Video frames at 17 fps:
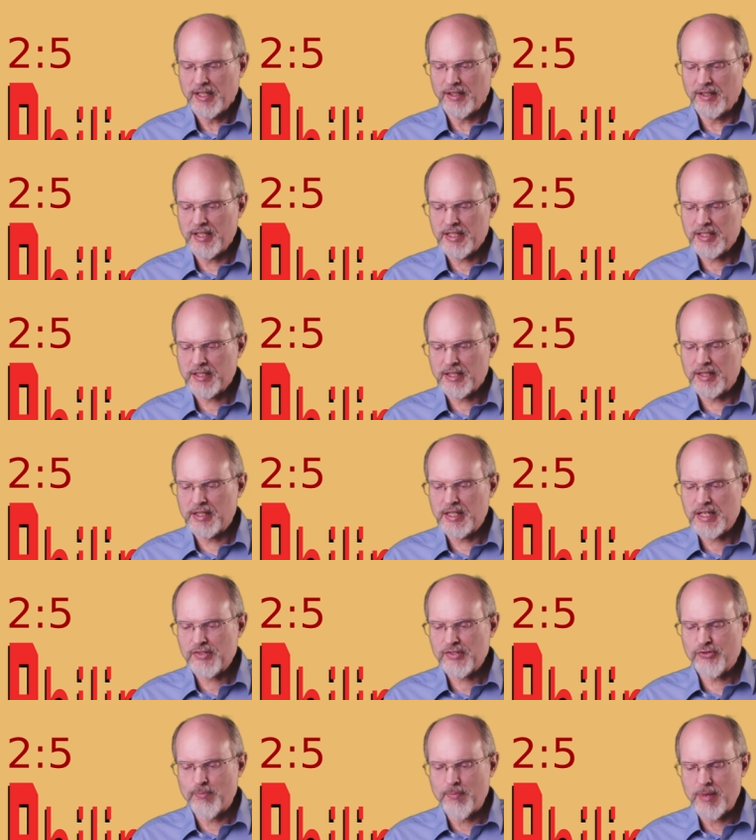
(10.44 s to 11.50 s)
Let
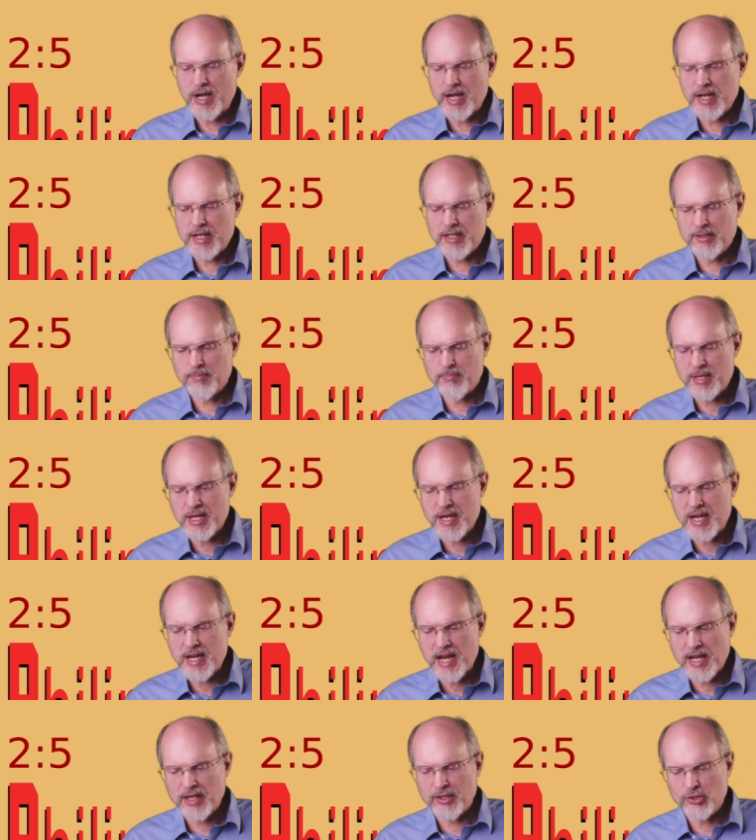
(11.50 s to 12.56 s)
this mind
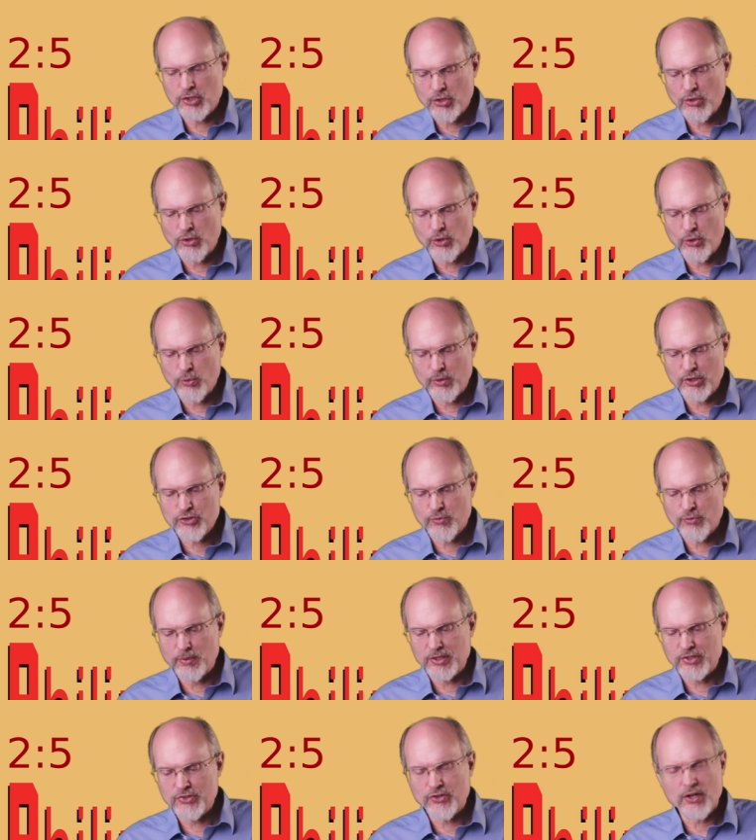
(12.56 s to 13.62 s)
be in you, which
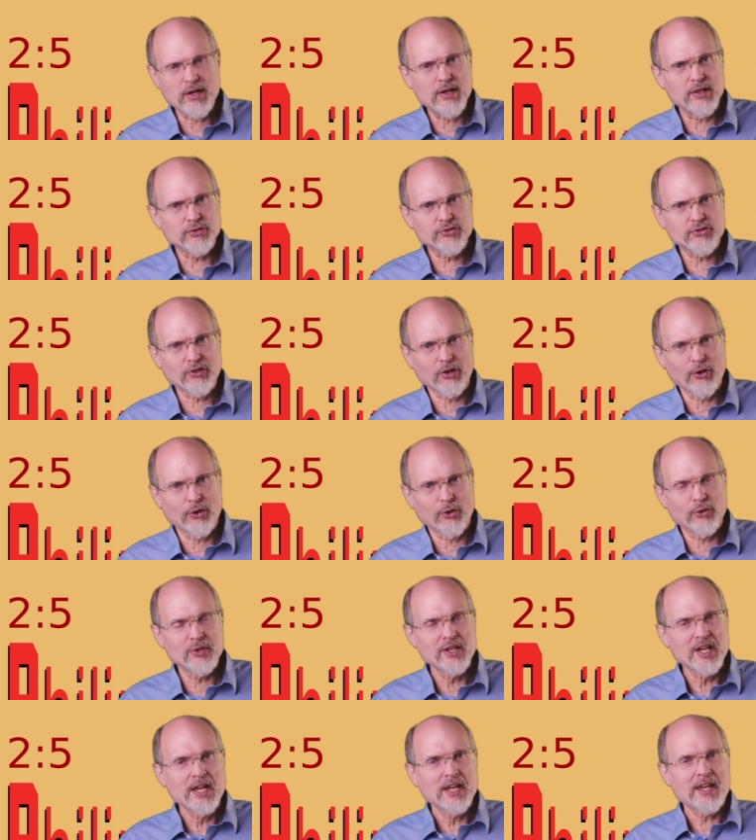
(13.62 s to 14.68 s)
was
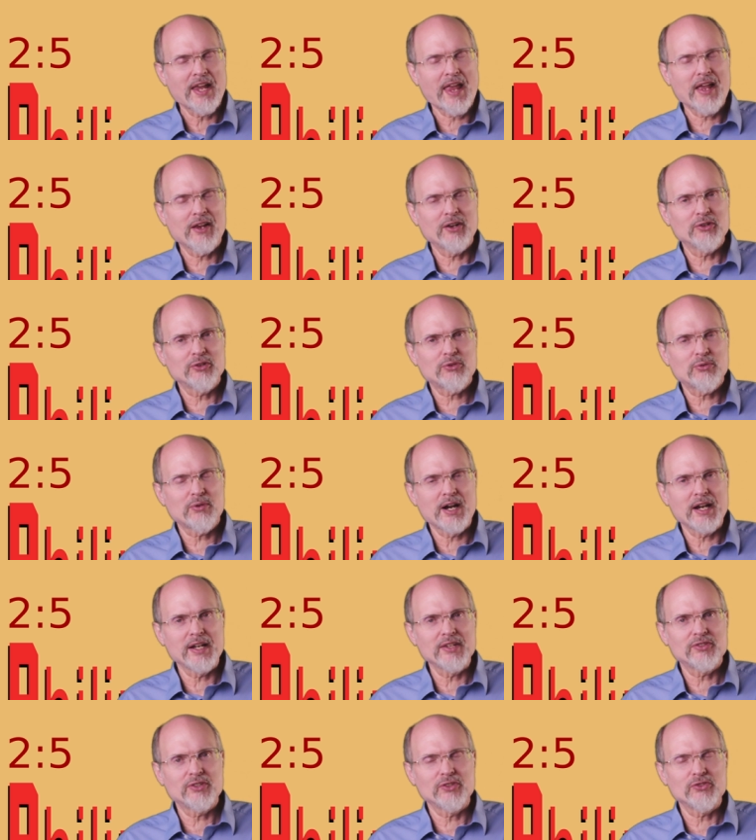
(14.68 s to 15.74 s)
also in
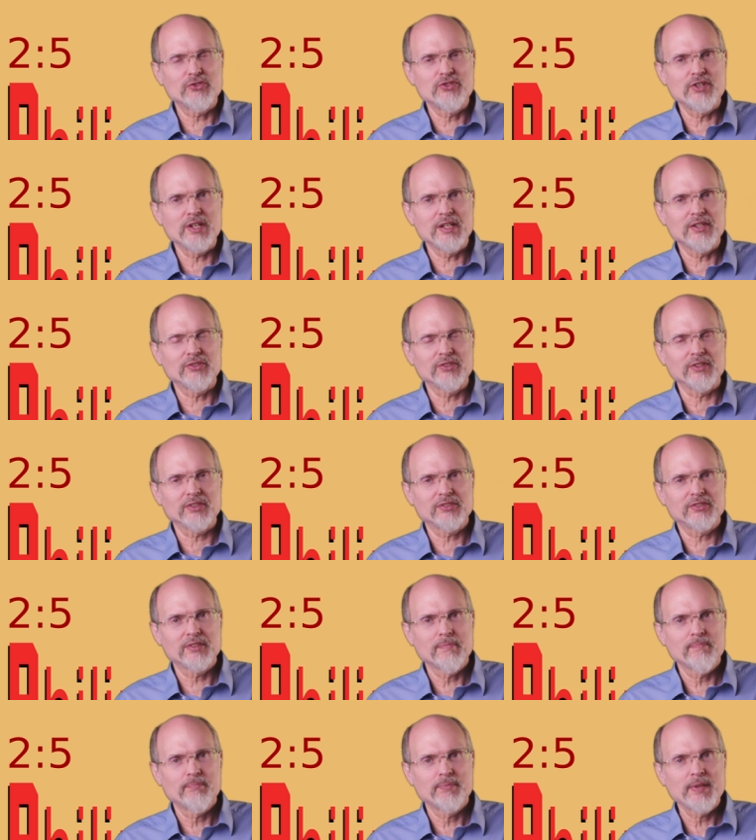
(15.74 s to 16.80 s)
Christ
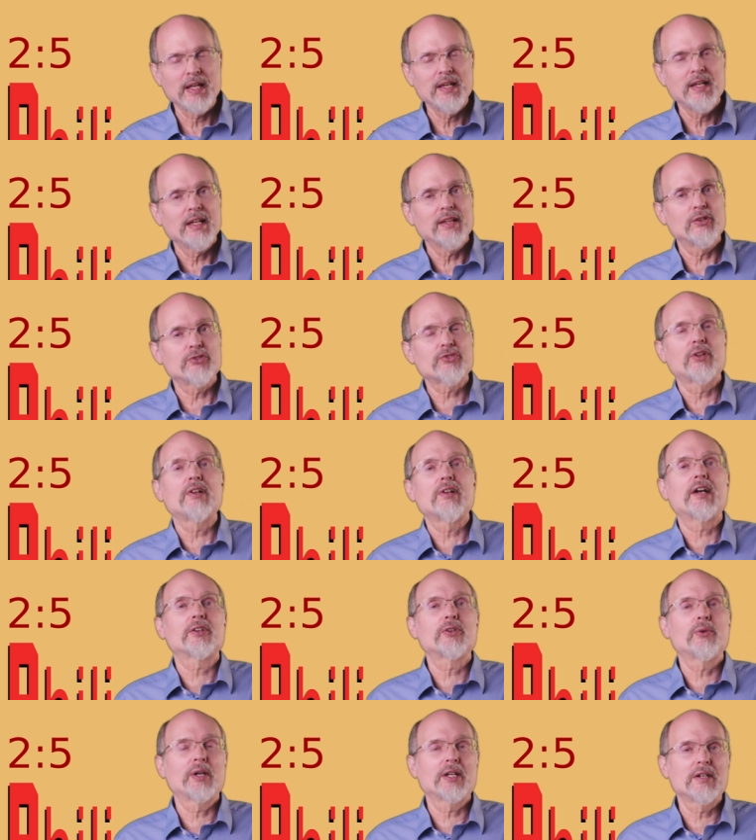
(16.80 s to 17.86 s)
Jesus. There's a
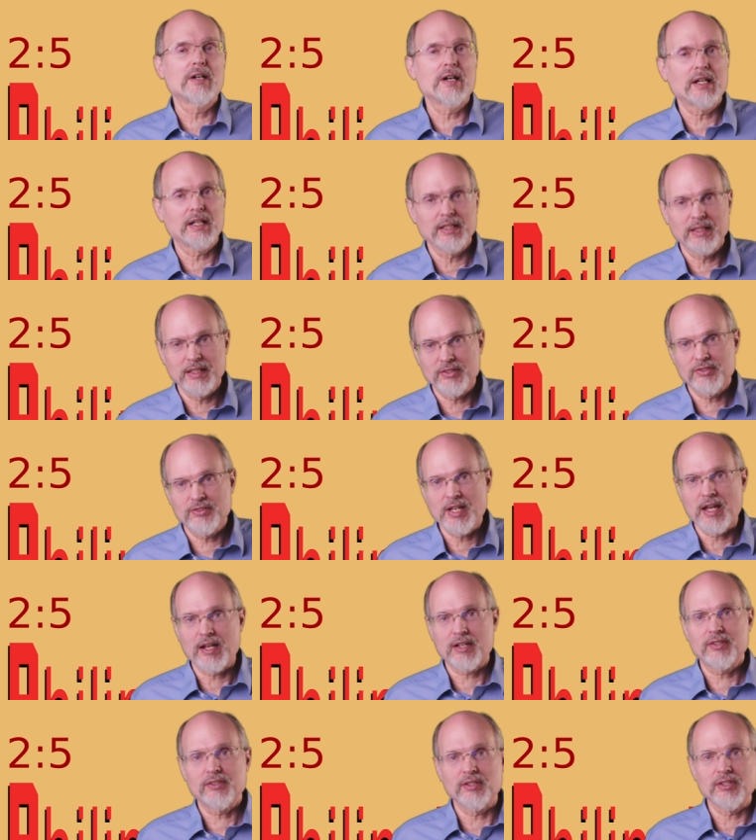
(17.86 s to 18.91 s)
lot going on in this
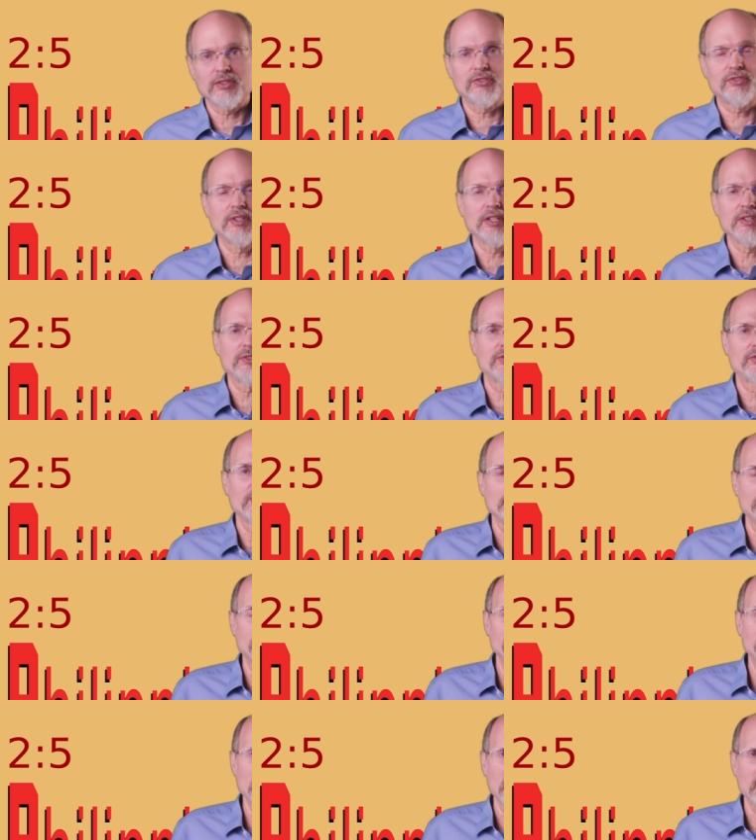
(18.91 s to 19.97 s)
text, this
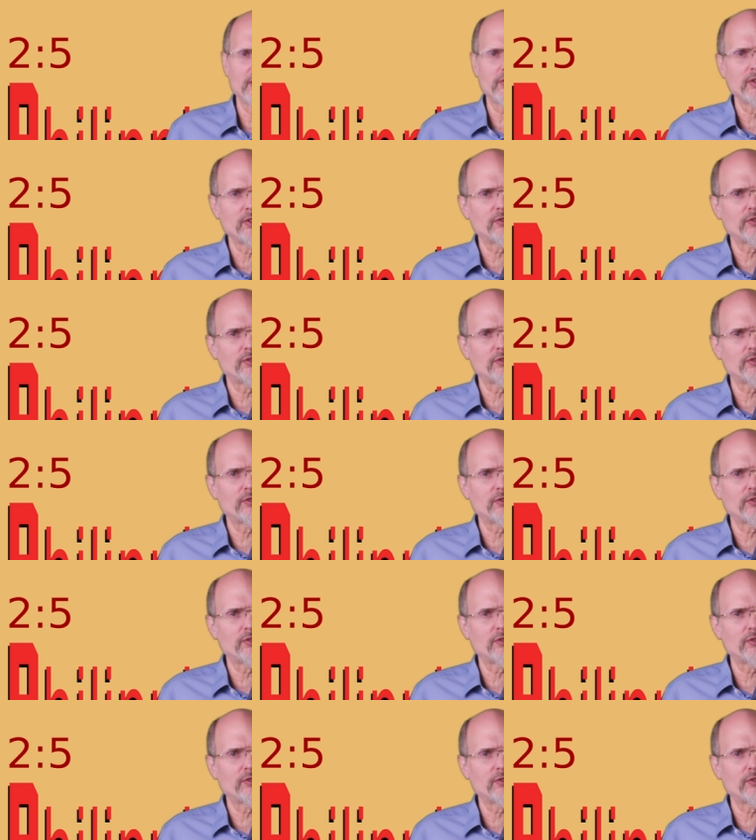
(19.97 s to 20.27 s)
simple text.